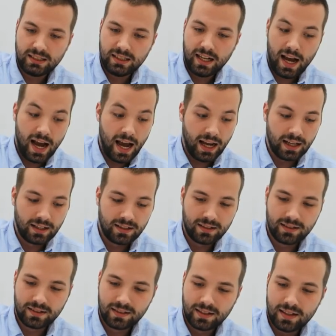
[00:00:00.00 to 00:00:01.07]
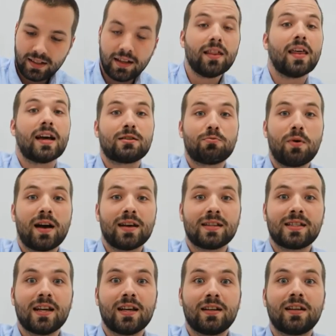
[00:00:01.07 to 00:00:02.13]
That's why I
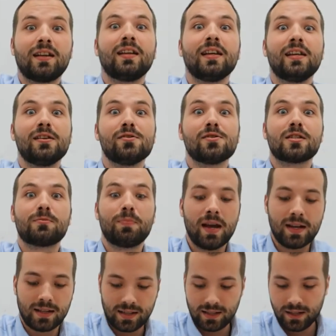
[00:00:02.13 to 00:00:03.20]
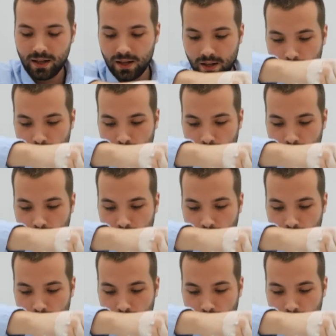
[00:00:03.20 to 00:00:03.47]
said clean your space.